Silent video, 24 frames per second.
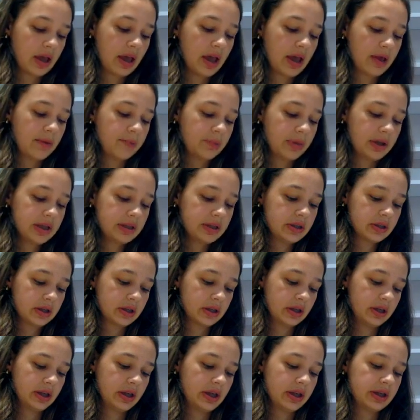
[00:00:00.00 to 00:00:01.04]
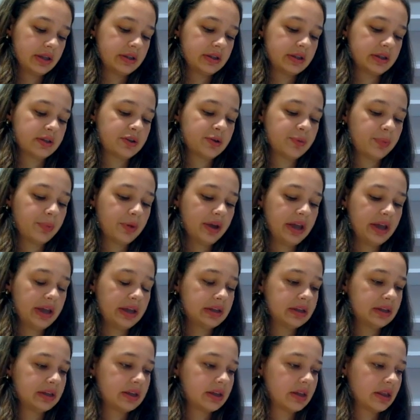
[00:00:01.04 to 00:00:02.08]
And basically it's
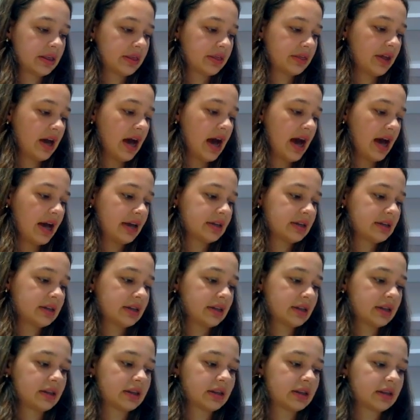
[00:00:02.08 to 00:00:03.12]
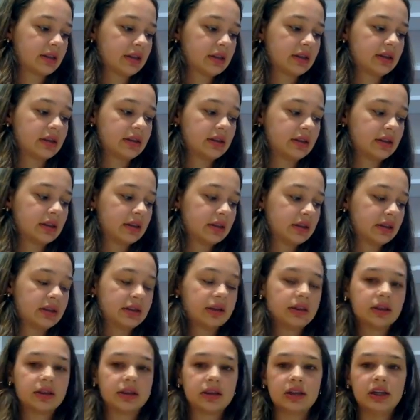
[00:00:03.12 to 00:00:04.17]
explained that
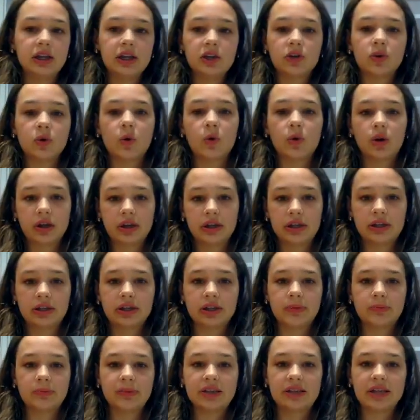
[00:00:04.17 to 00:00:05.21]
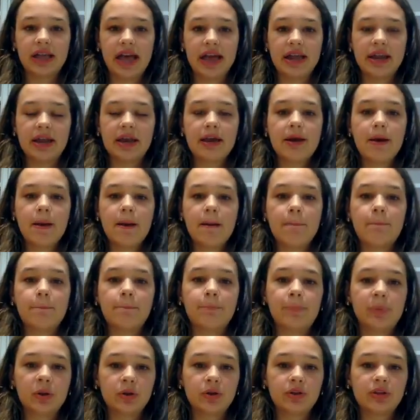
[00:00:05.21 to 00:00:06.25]
these organisms then
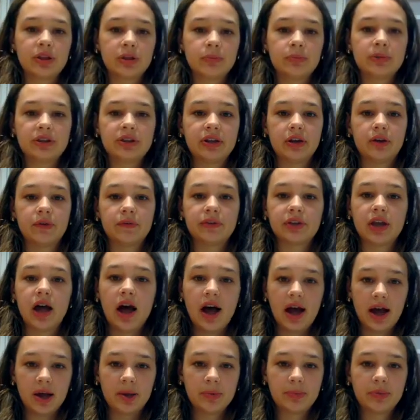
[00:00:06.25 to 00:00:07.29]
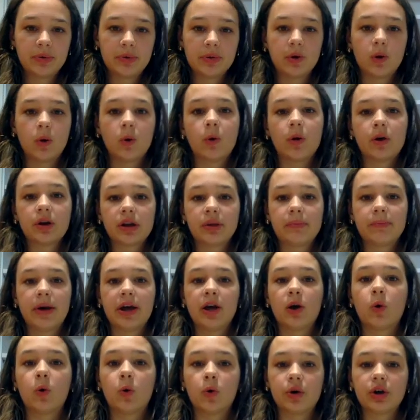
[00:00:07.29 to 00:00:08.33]
built themselves up, organ
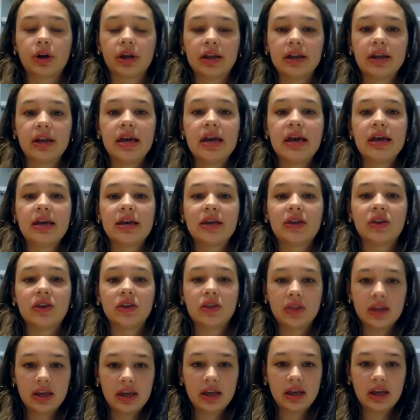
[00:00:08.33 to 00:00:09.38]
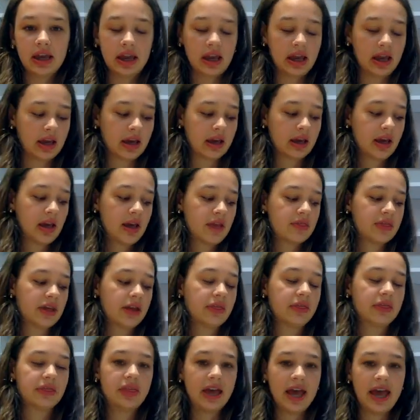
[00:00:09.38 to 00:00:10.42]
by organ, thinking
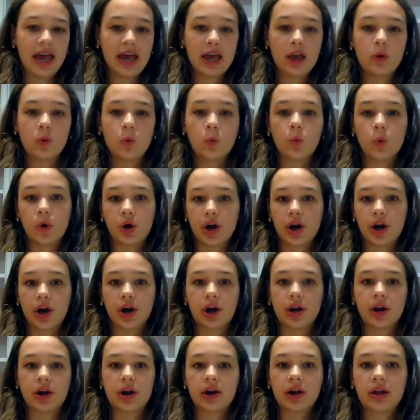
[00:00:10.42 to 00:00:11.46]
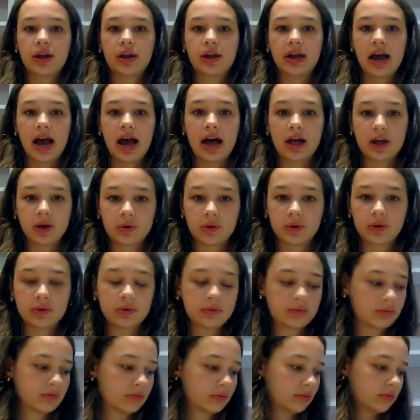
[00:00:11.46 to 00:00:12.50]
that they were Alec
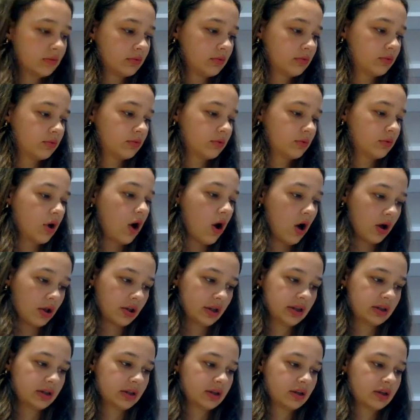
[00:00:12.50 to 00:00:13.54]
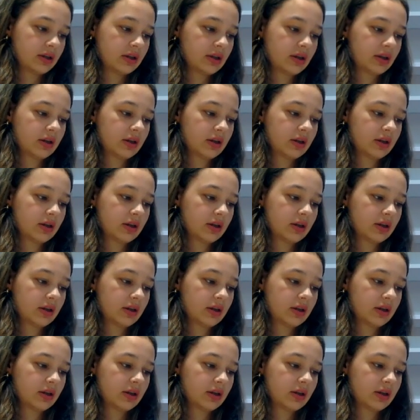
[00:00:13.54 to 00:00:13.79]
Holland.